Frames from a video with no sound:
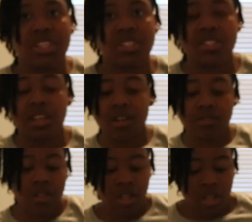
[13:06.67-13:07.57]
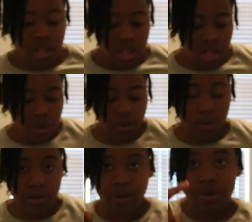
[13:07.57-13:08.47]
and stuff and
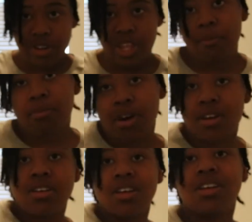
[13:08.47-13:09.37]
we'll record that part.